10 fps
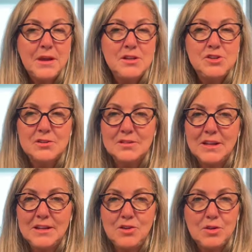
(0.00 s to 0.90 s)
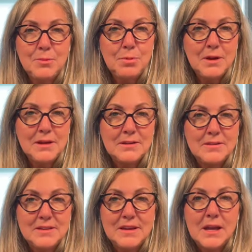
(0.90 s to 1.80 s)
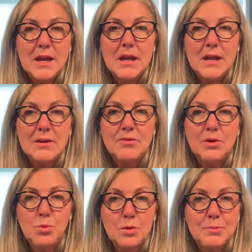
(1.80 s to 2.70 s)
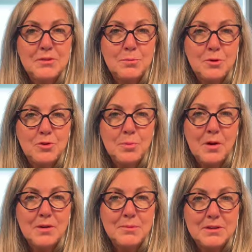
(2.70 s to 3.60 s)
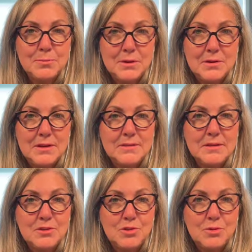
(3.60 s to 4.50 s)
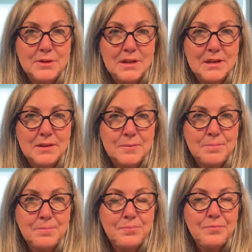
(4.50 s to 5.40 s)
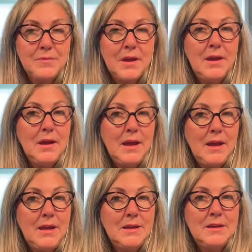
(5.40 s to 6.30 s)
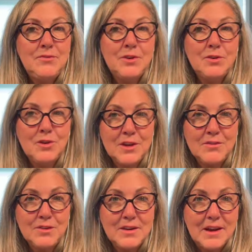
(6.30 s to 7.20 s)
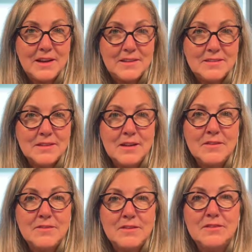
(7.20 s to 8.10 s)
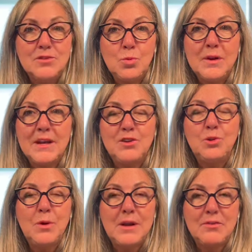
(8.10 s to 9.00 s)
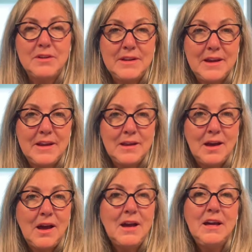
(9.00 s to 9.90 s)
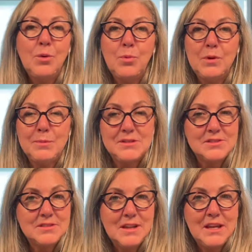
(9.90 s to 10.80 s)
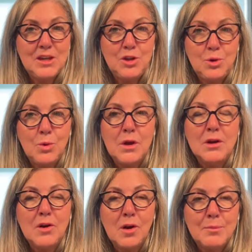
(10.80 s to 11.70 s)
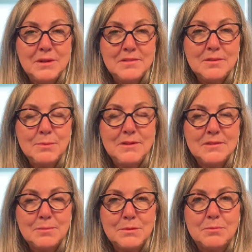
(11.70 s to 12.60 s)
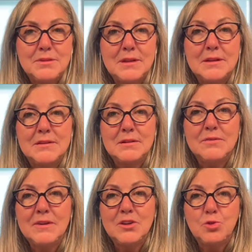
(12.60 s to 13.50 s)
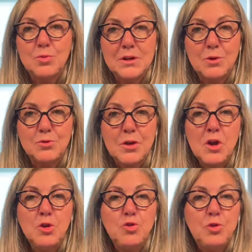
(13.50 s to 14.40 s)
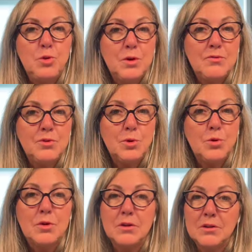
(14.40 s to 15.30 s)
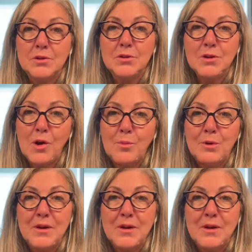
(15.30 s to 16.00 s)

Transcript: Just like during pregnancy, every woman's postpartum experience is unique. And if you're looking for guidance, this is what I do every day. I help women just like you calm histamine symptoms and identify triggers so you can feel clearer, calmer,